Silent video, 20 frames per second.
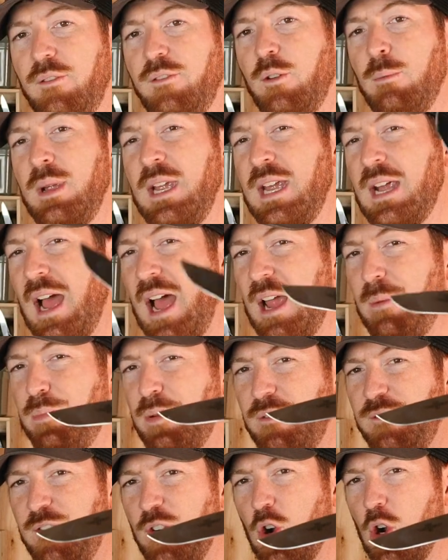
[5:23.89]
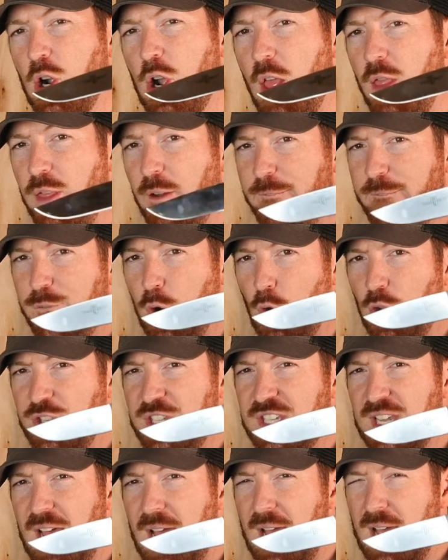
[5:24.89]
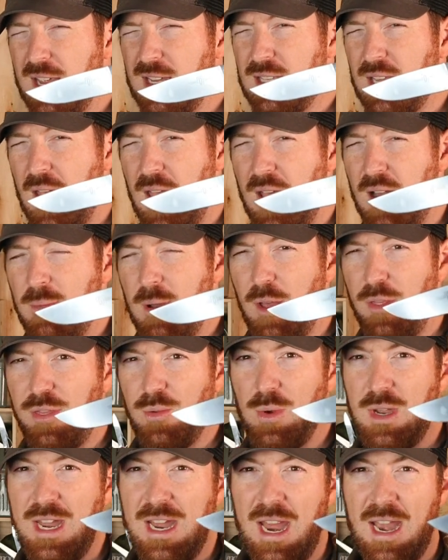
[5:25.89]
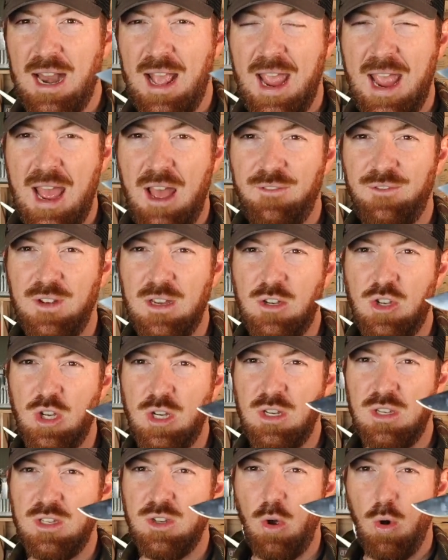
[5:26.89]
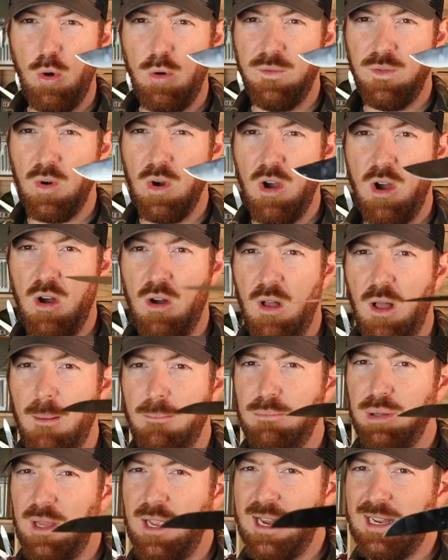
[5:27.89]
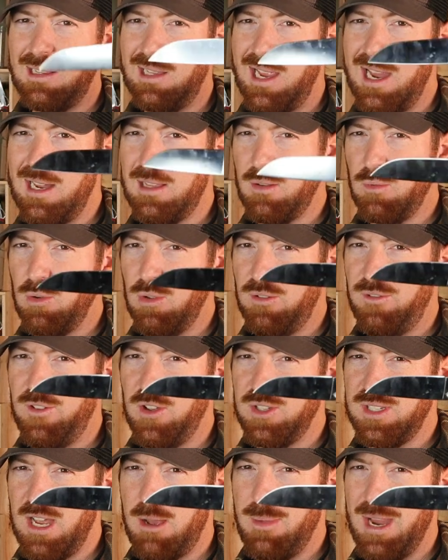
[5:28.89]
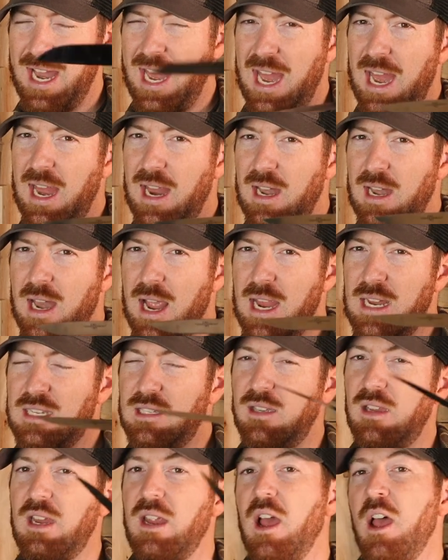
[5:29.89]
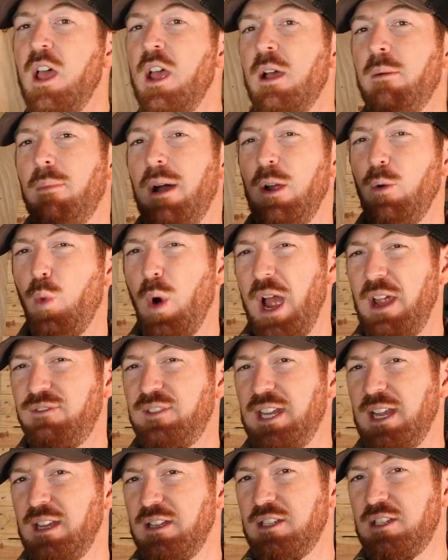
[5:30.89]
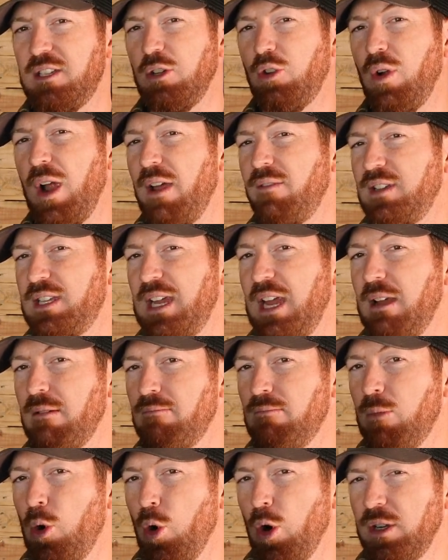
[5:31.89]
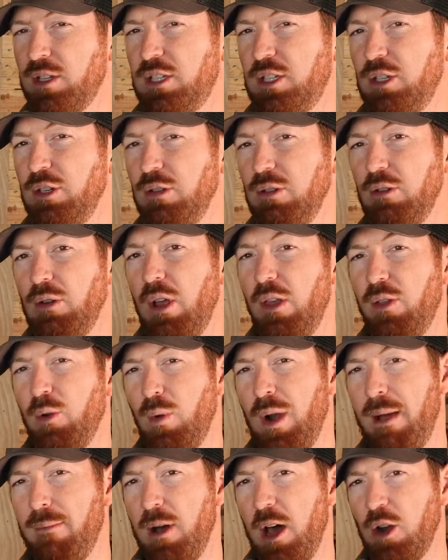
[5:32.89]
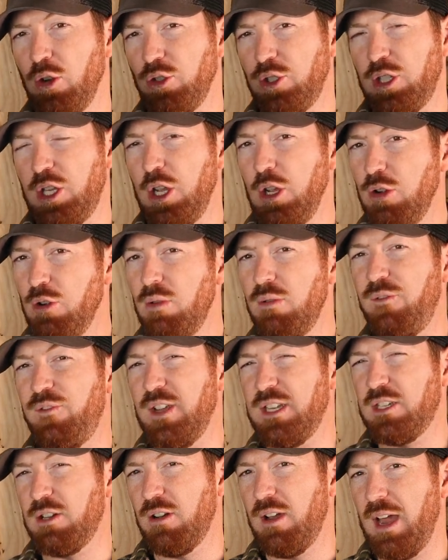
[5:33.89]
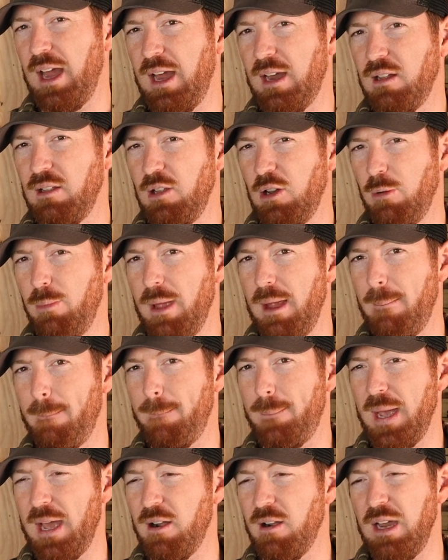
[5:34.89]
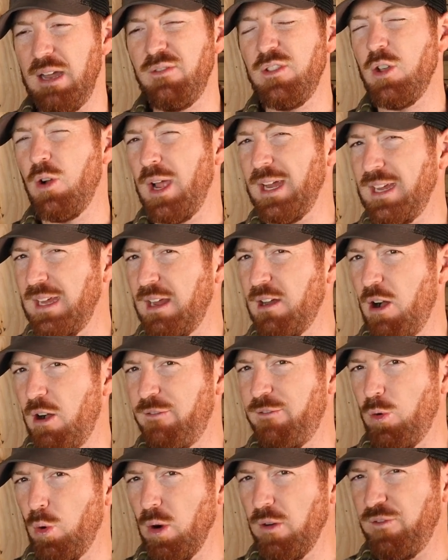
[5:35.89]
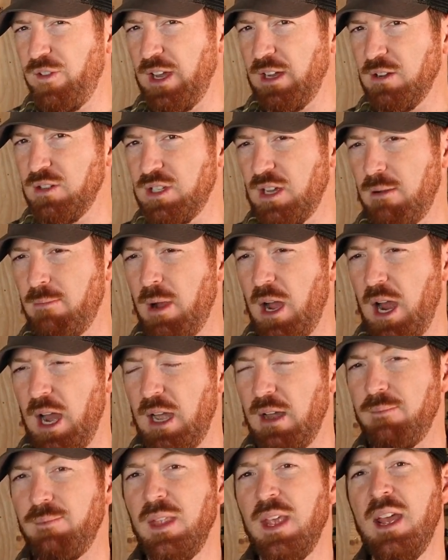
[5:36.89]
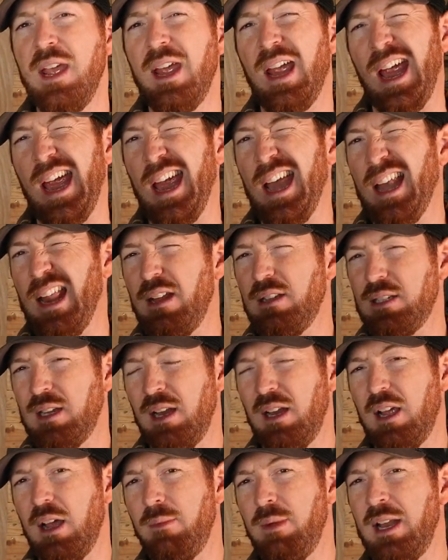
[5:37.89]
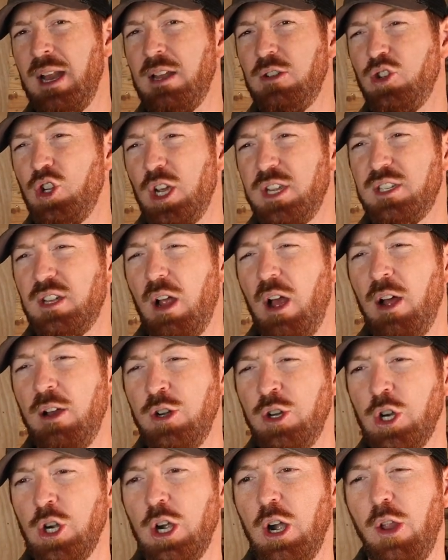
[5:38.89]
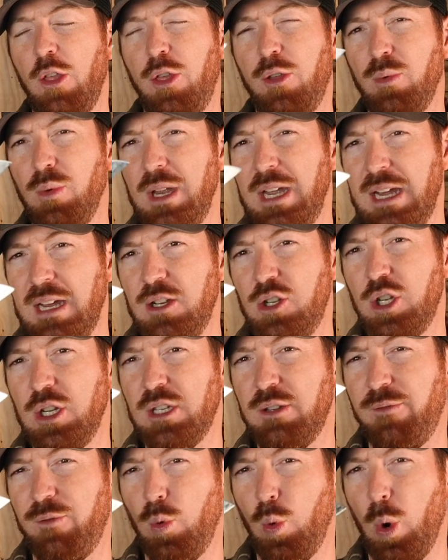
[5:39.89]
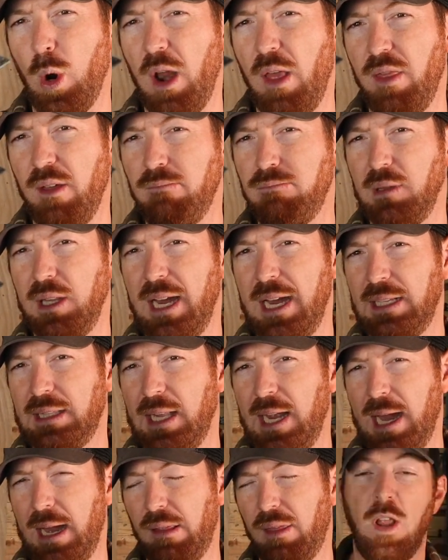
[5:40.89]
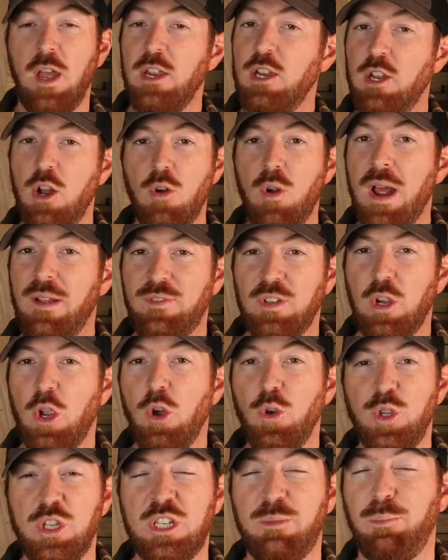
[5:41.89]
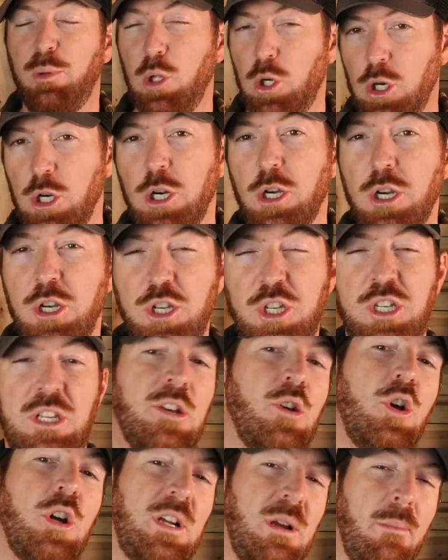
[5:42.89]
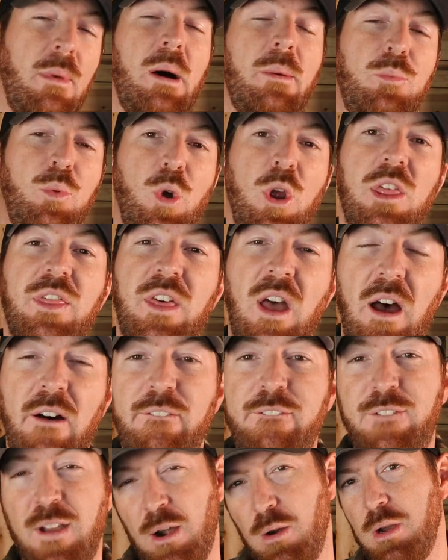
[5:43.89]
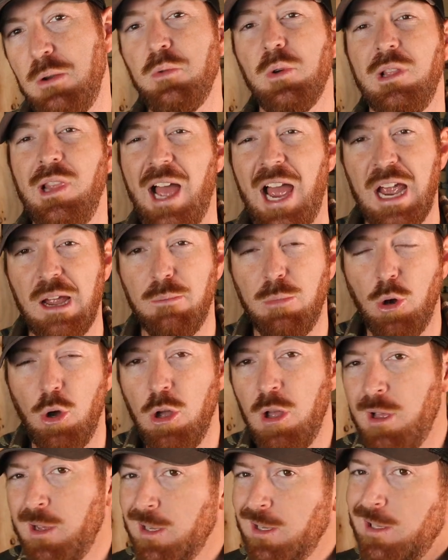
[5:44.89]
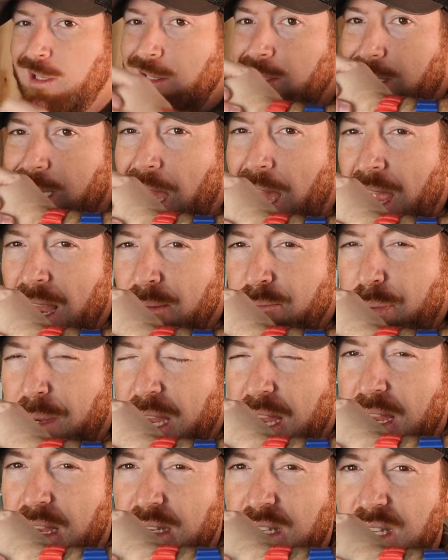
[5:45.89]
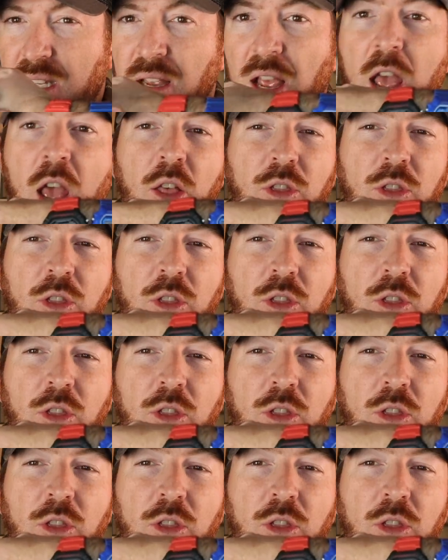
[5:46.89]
For me, I prefer the full size at about 3.5 inches overall blade length, and really fills out my hand nicely. My wife tends to gravitate more to the Rat Model 2, fits her hand a little bit better, even though I can get all four fingers on mine. And it's gonna come in at just under 3 inches for the blade length. Now, you don't have to go splurge to hook them up with a very reliable timepiece.